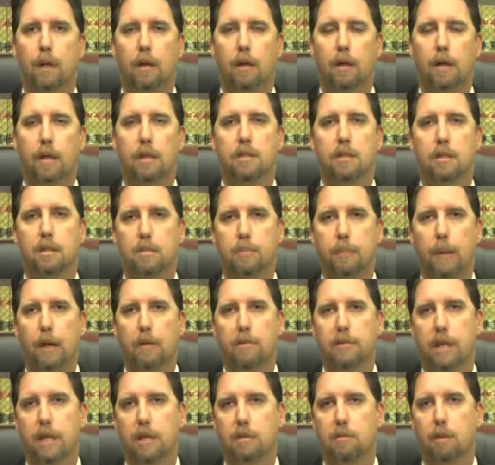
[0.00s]
innocent
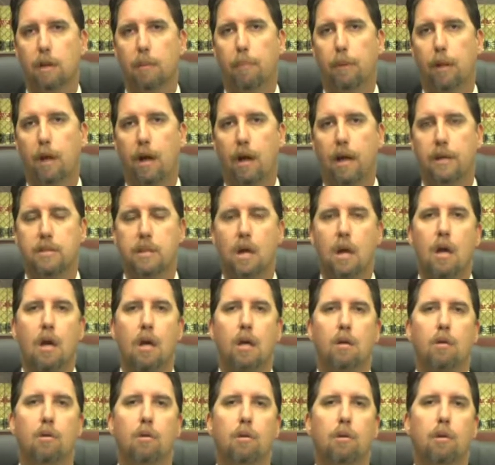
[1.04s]
spouse actually applies,
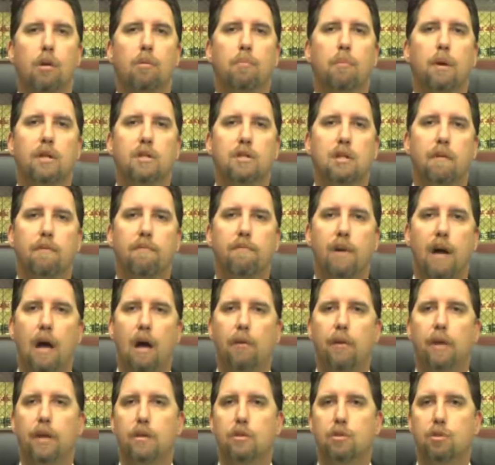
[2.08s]
you must have
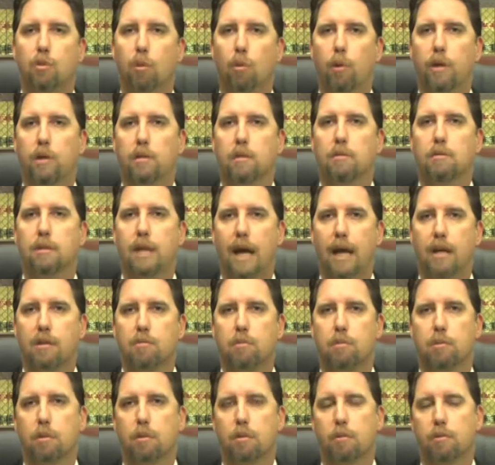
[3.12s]
filed a joint tax
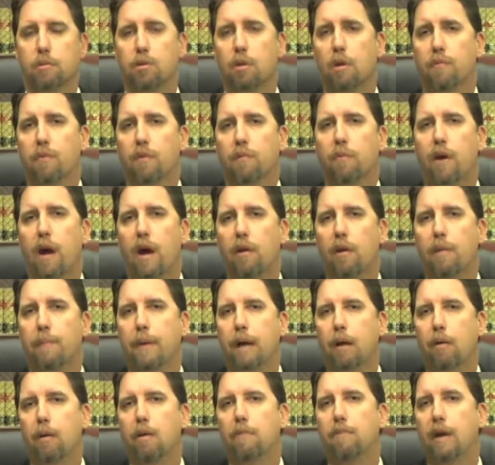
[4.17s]
return. So if you filed a
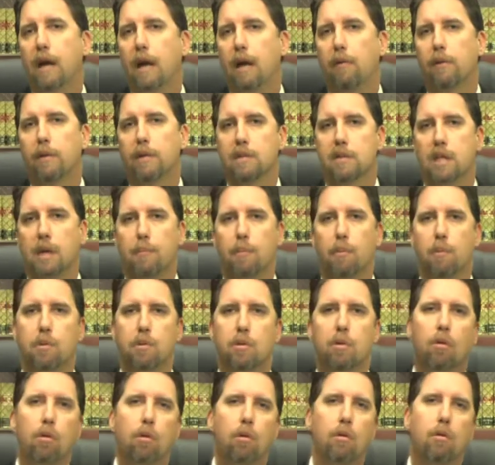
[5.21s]
married filing separate
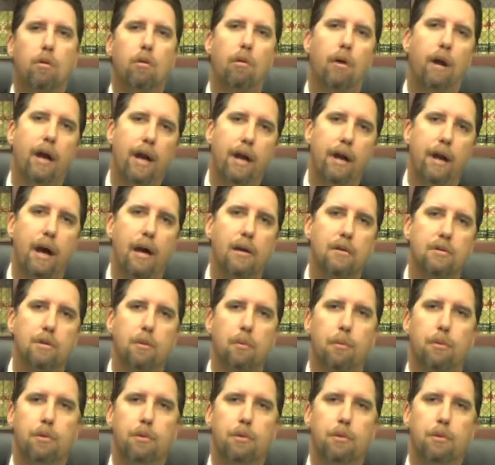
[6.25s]
return or had a household